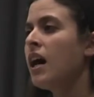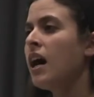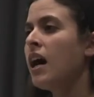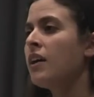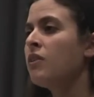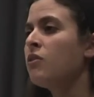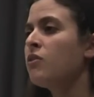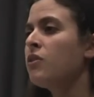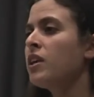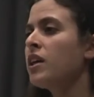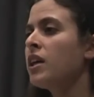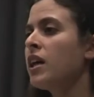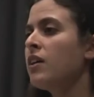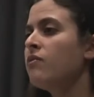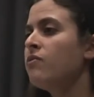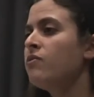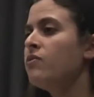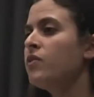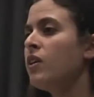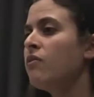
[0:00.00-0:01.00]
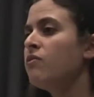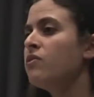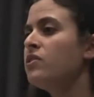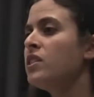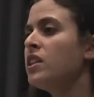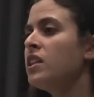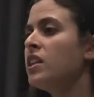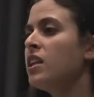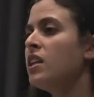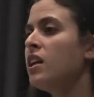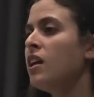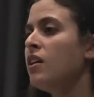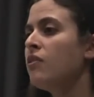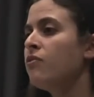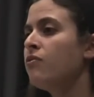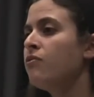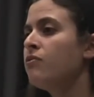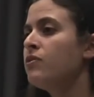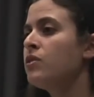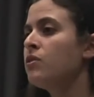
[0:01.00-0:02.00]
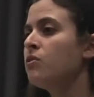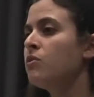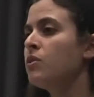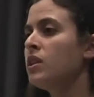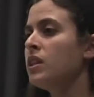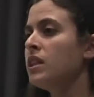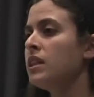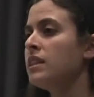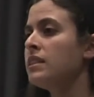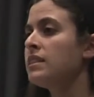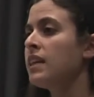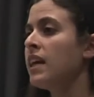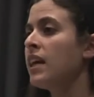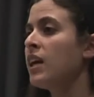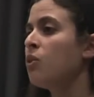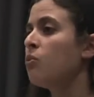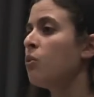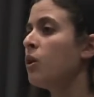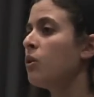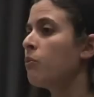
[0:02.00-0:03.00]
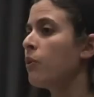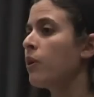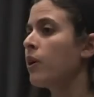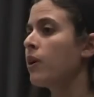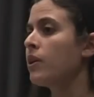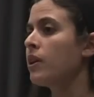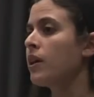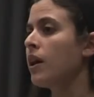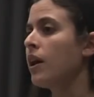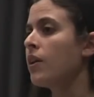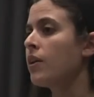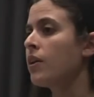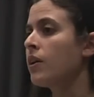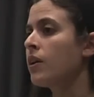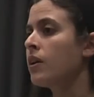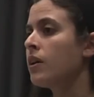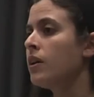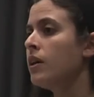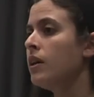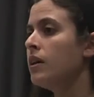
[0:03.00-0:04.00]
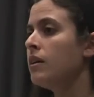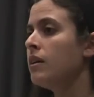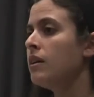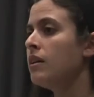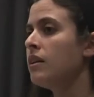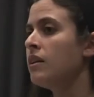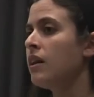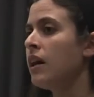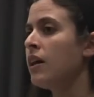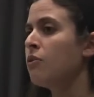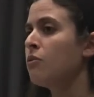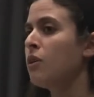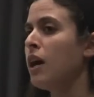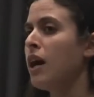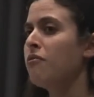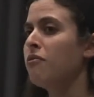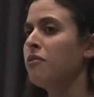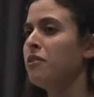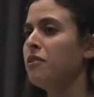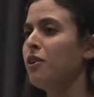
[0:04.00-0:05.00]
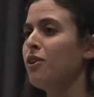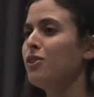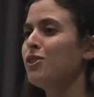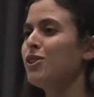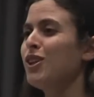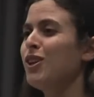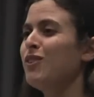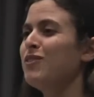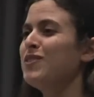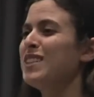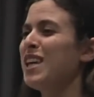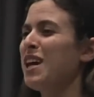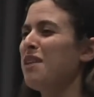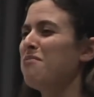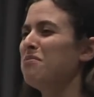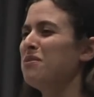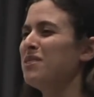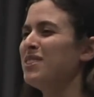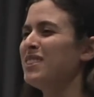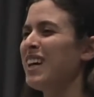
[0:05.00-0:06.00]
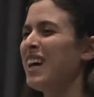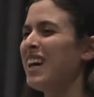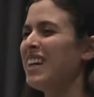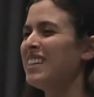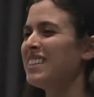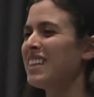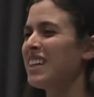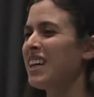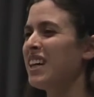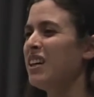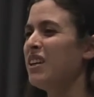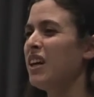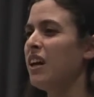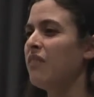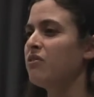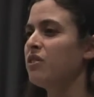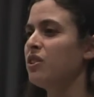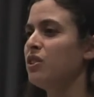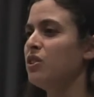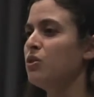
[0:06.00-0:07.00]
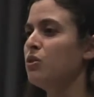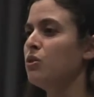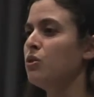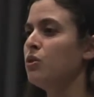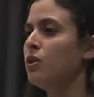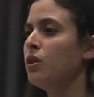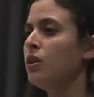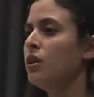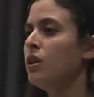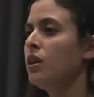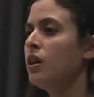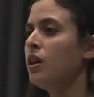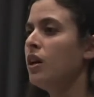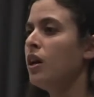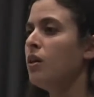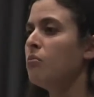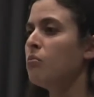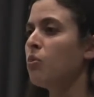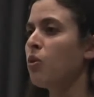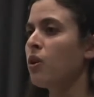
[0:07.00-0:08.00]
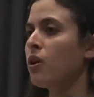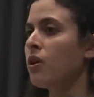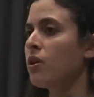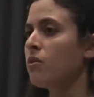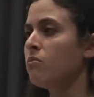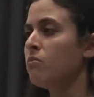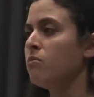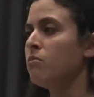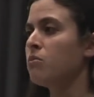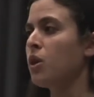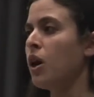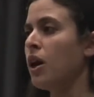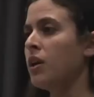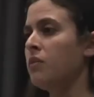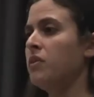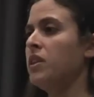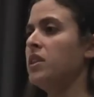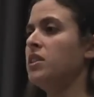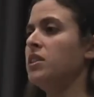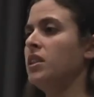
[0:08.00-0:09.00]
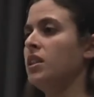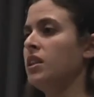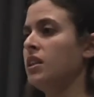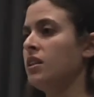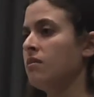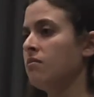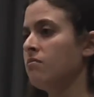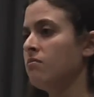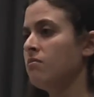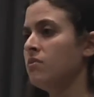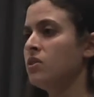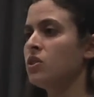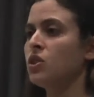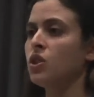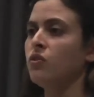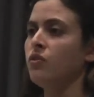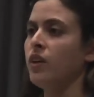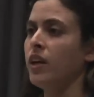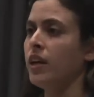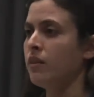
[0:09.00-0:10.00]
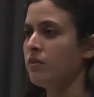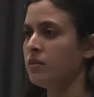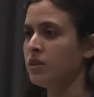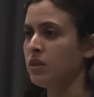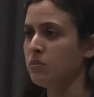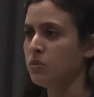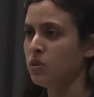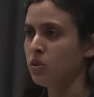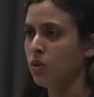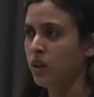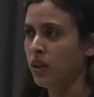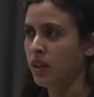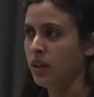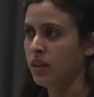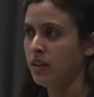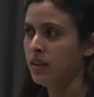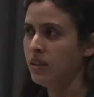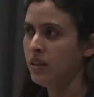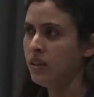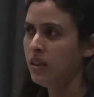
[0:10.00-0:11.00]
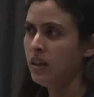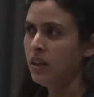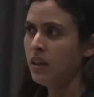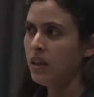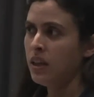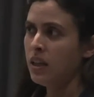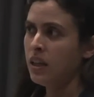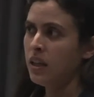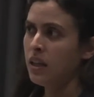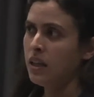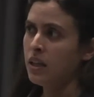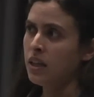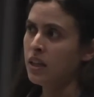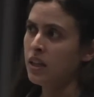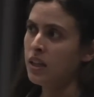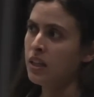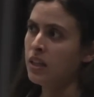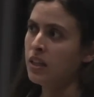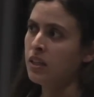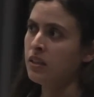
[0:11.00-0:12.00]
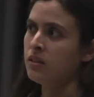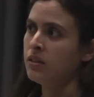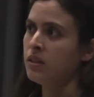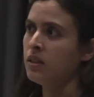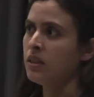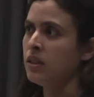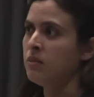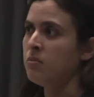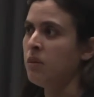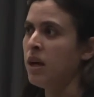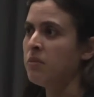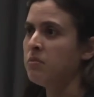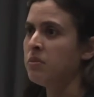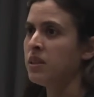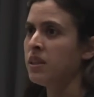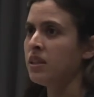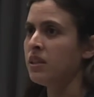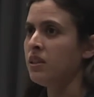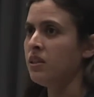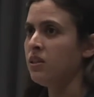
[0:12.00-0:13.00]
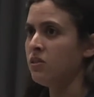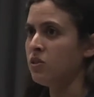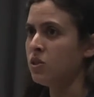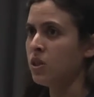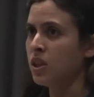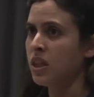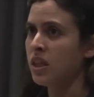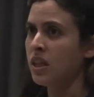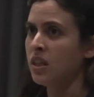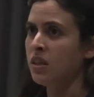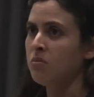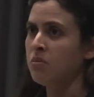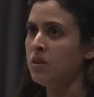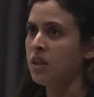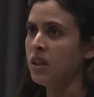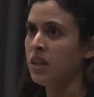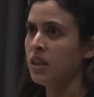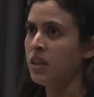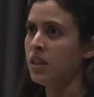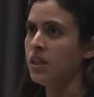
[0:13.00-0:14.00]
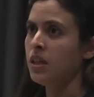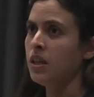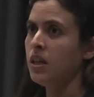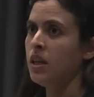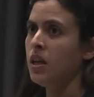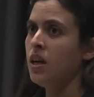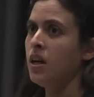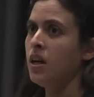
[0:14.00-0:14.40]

I don't think I've seen enough to really say one way or the other. I don't have a large enough sample size. Like, I'd have to do a more broad-reaching survey of some sort, and it might be a little tricky to be